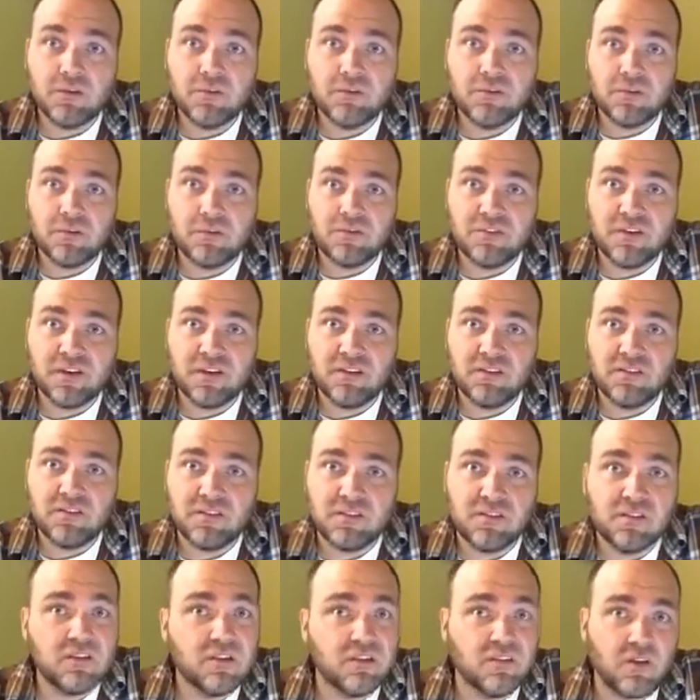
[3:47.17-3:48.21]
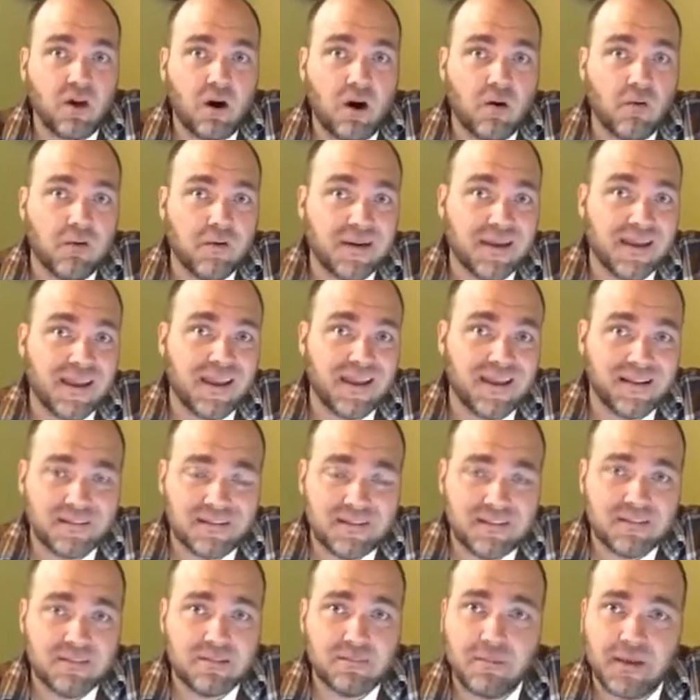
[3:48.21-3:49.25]
so she's already
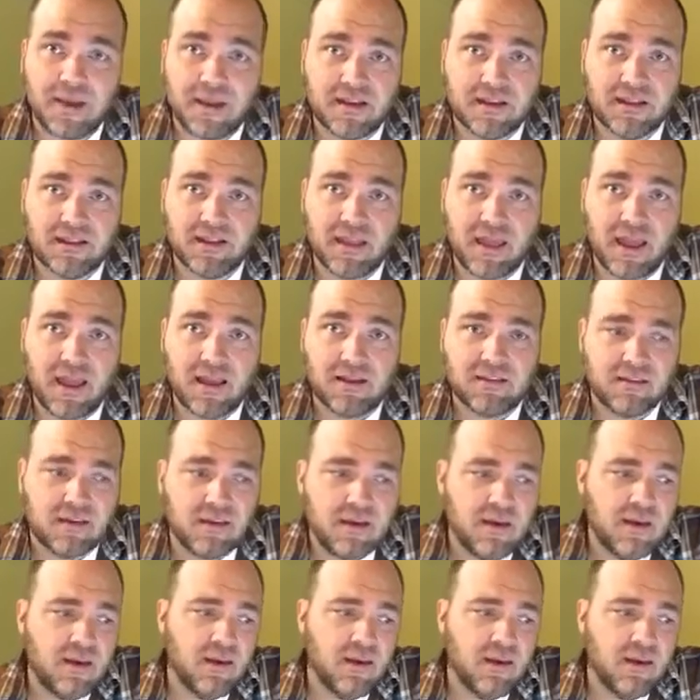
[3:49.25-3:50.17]
anticipating that,